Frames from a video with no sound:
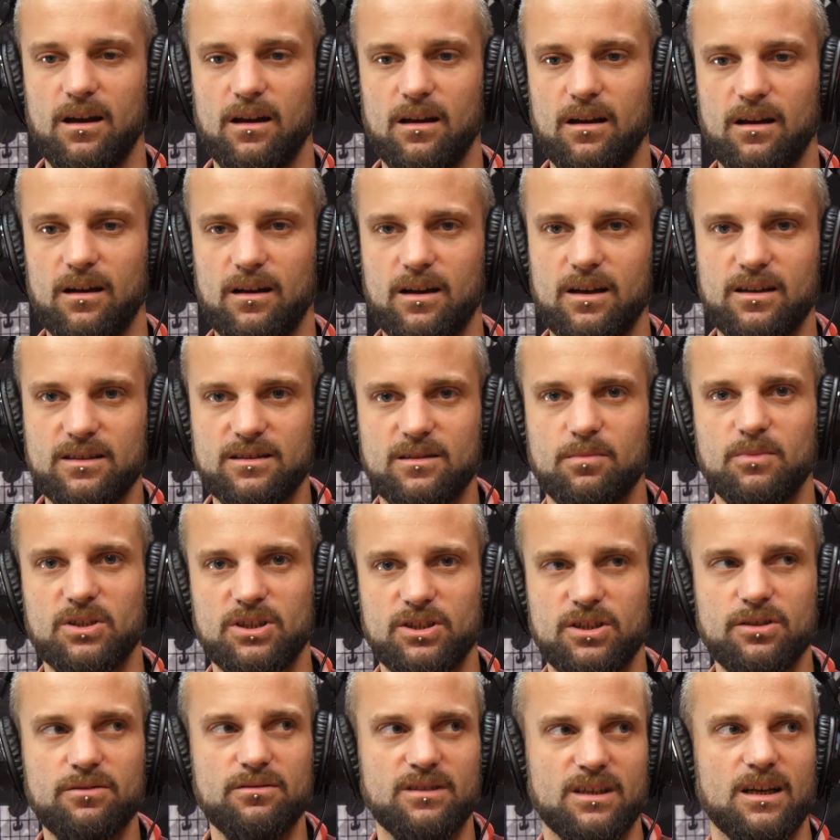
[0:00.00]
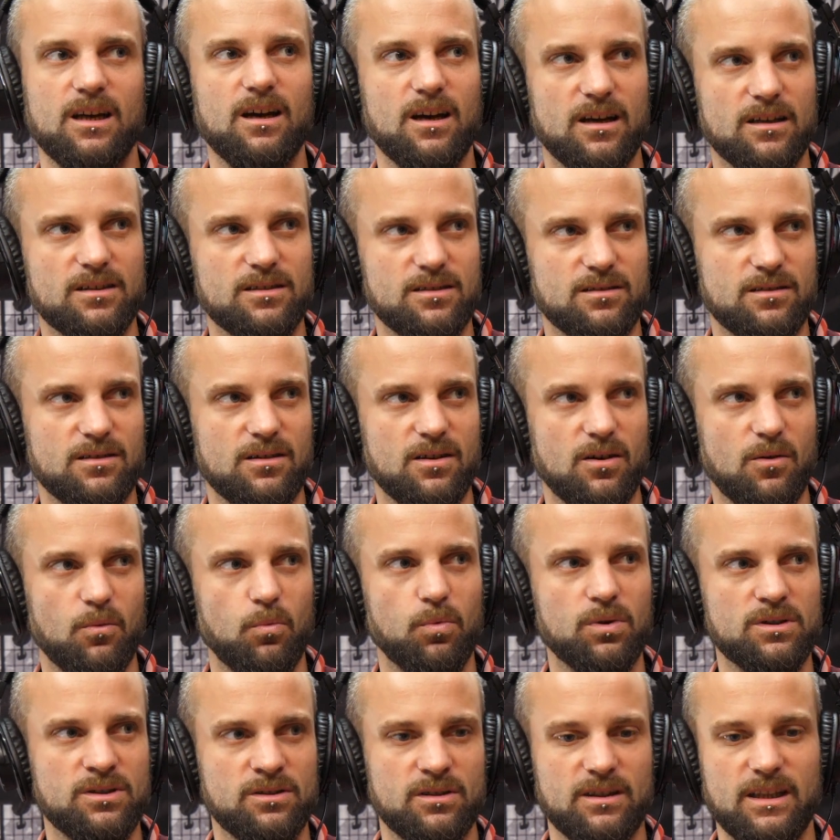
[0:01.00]
customer choosing us
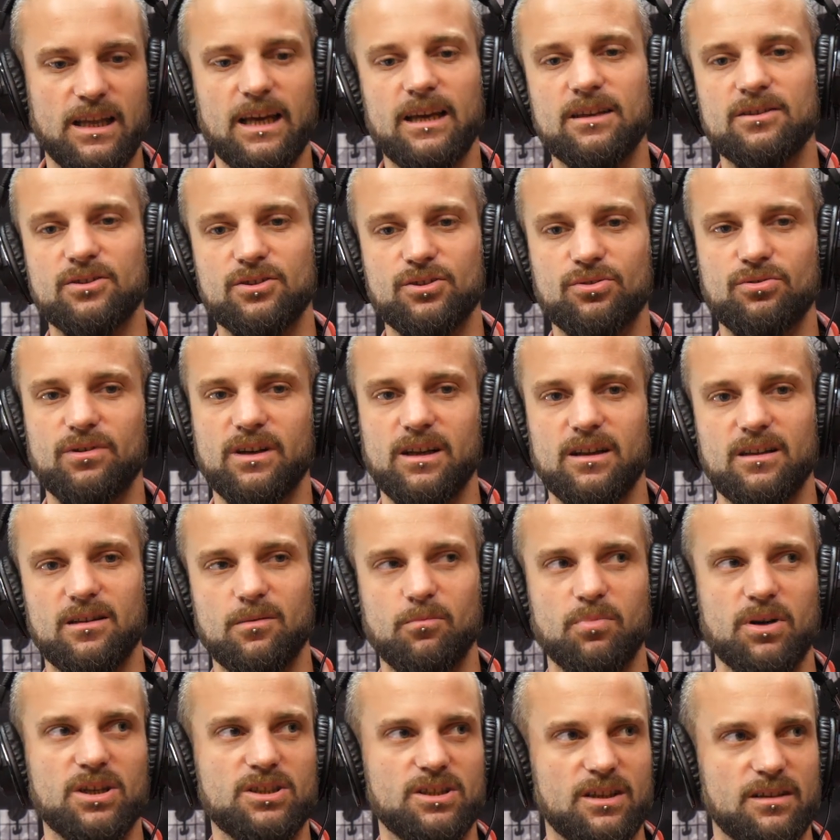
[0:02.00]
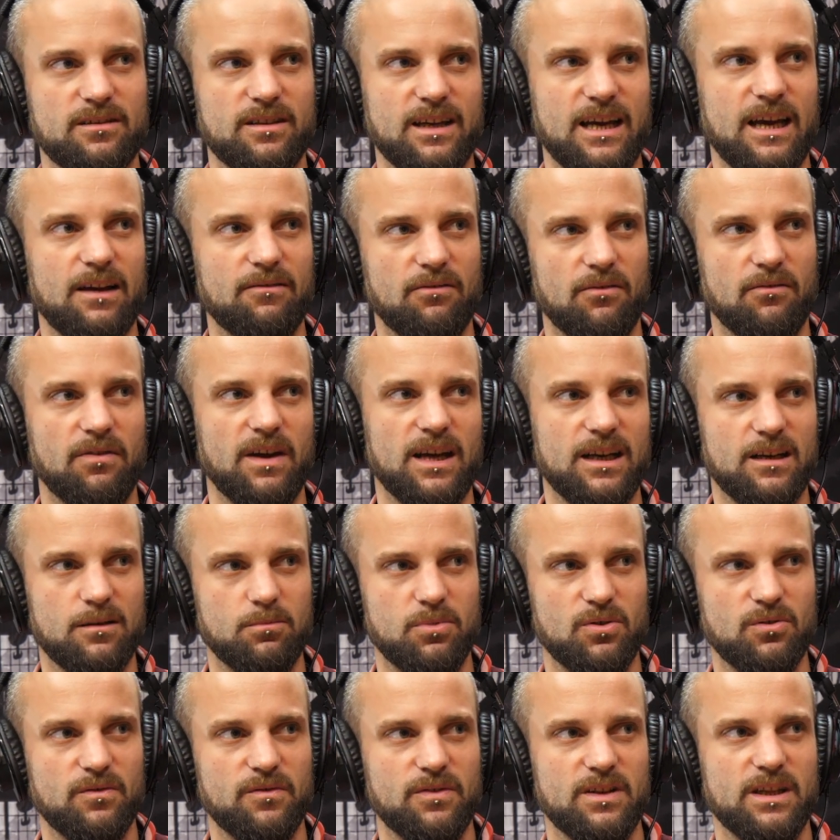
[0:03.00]
wouldn't then shrink the budget they have
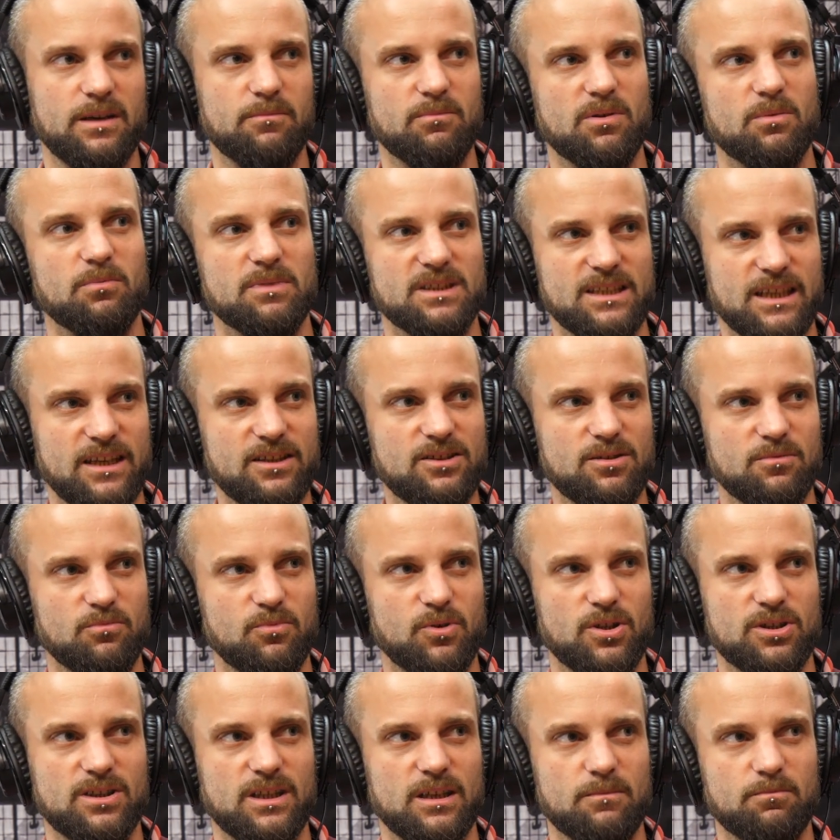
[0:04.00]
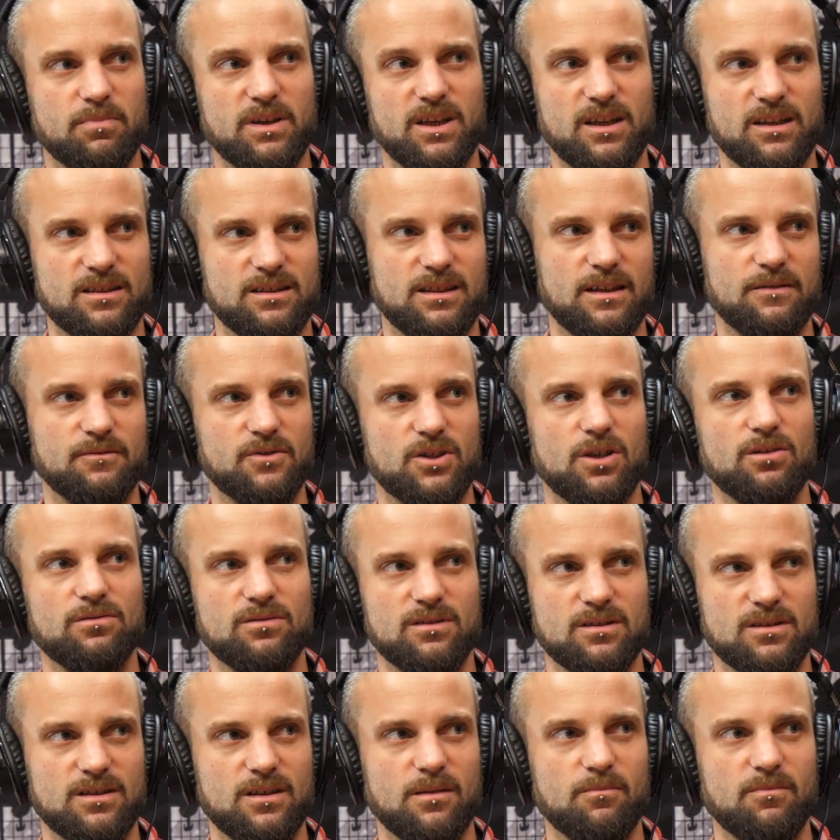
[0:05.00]
available for the implementation project because they've
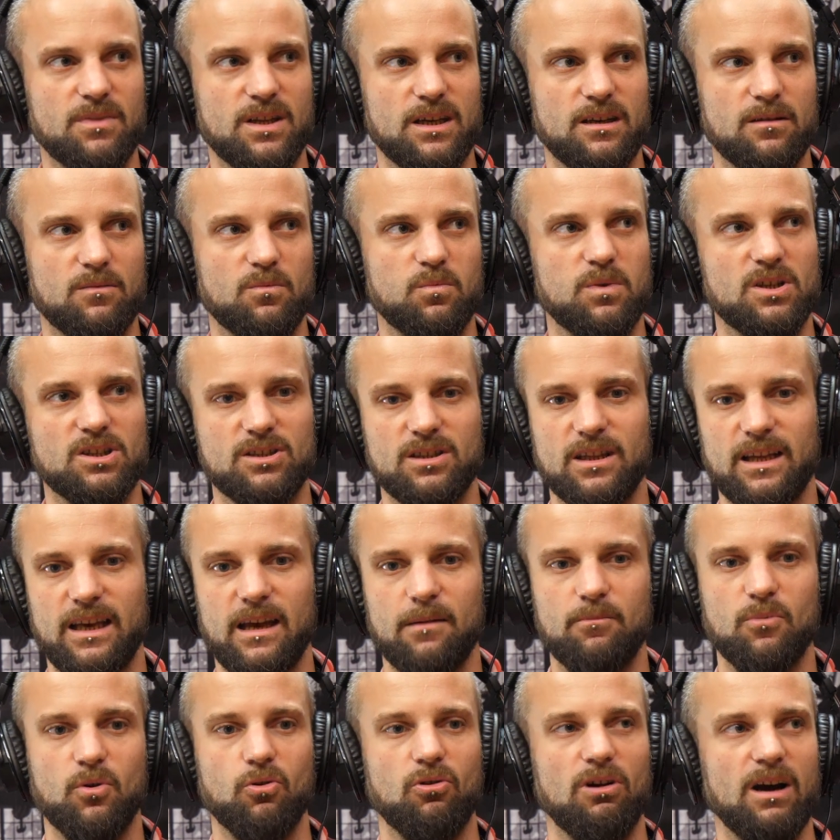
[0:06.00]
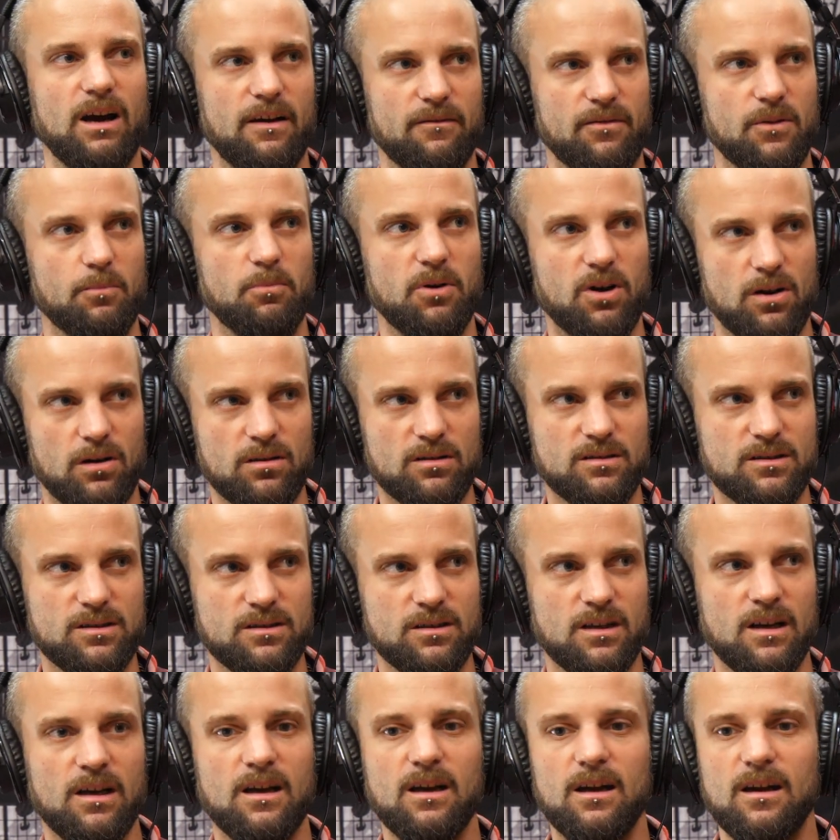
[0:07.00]
chosen something which they get more out of the box.
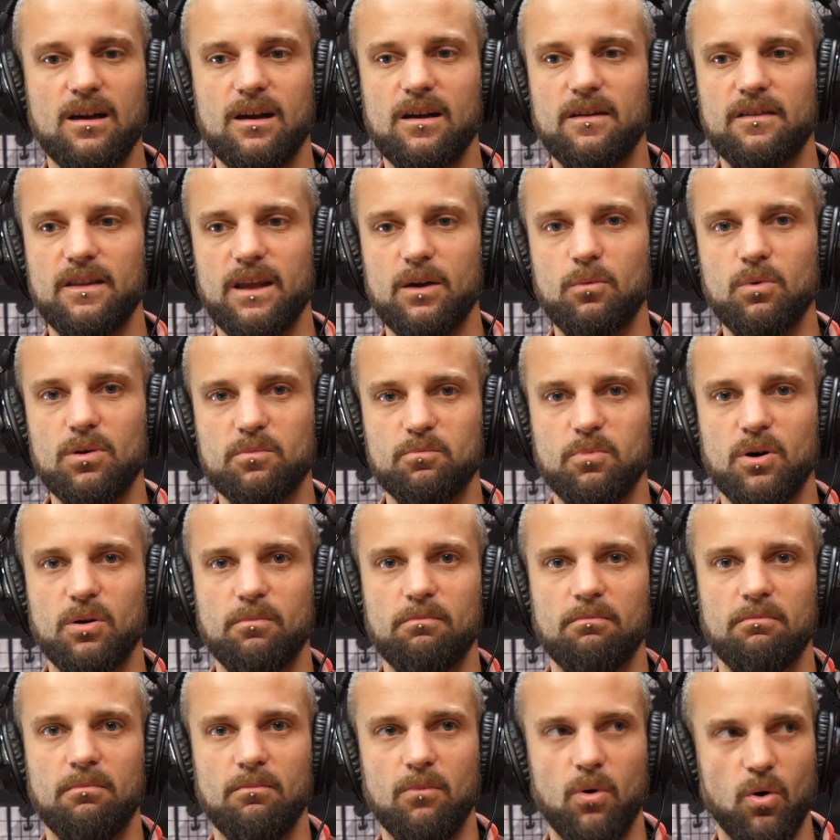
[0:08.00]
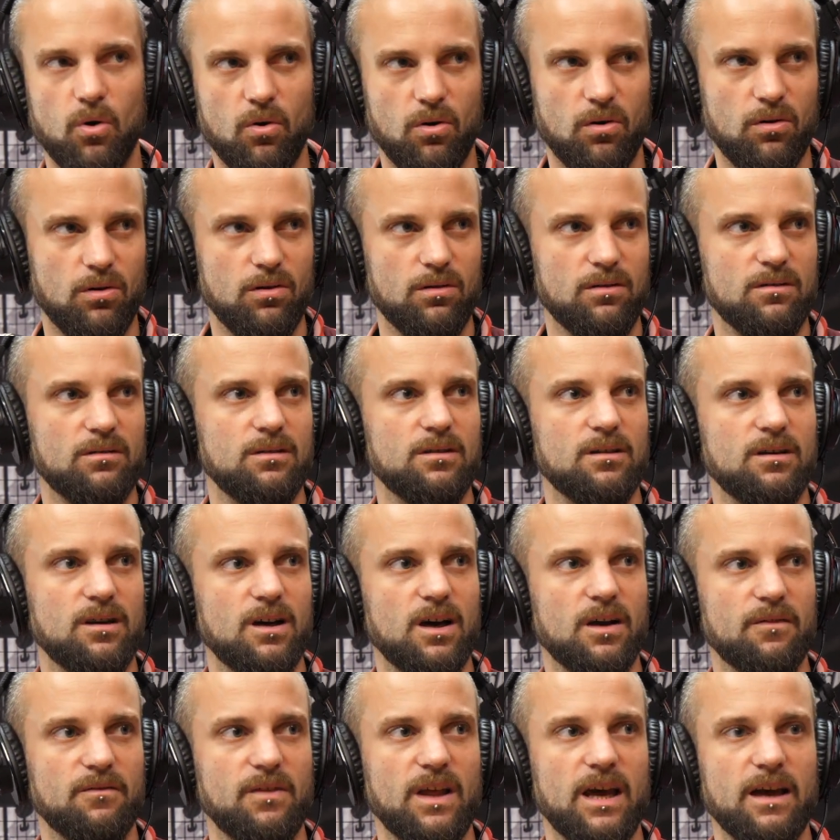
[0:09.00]
They would put more
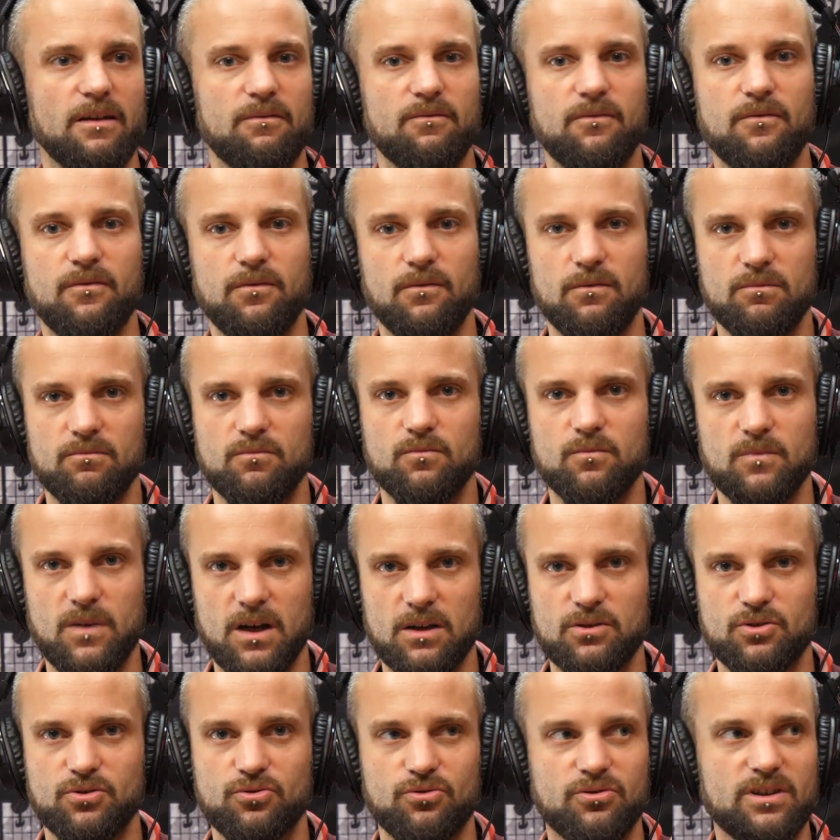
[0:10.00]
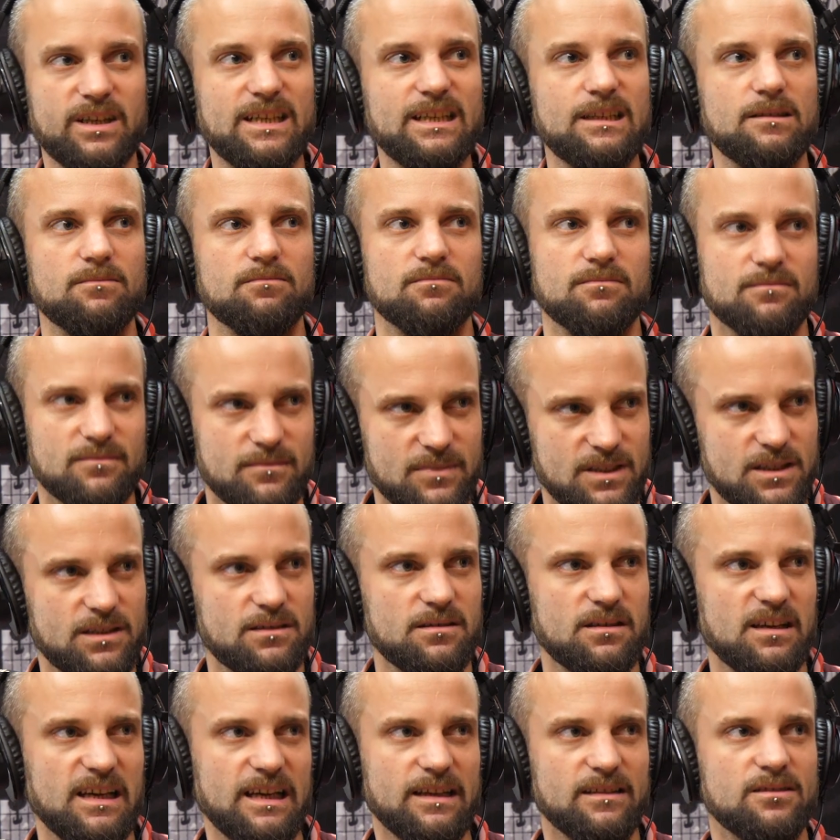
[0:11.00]
of their dreams
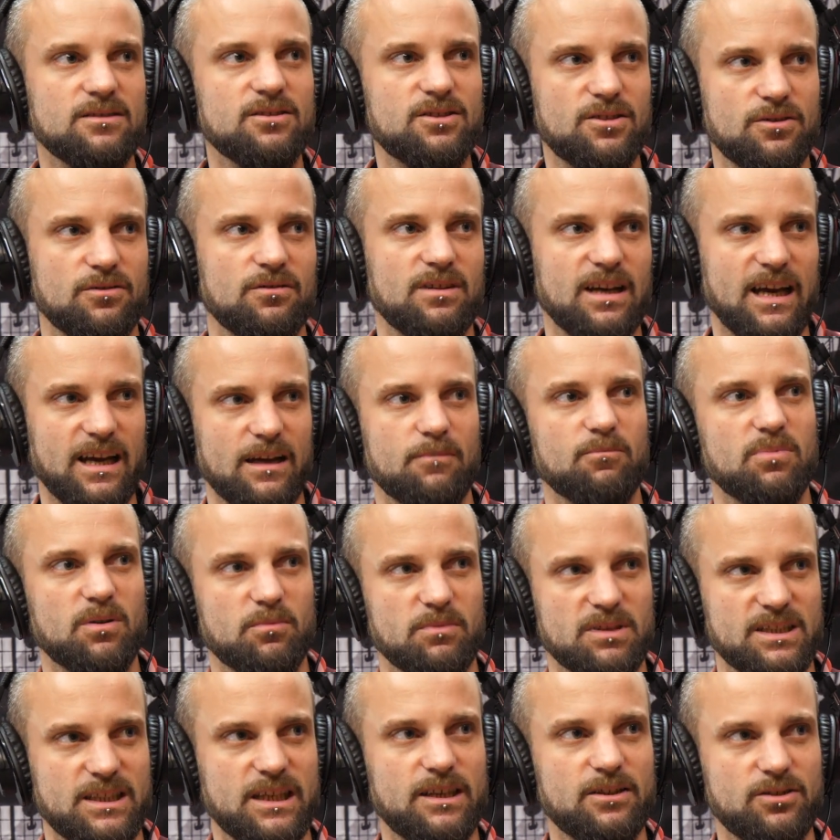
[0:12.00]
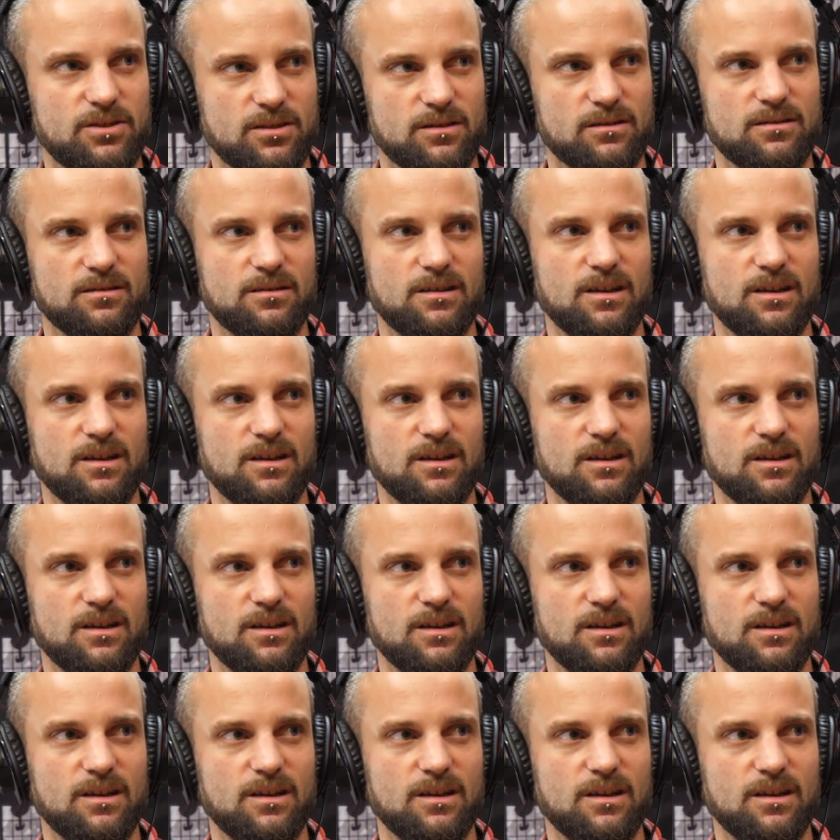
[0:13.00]
into that implementation.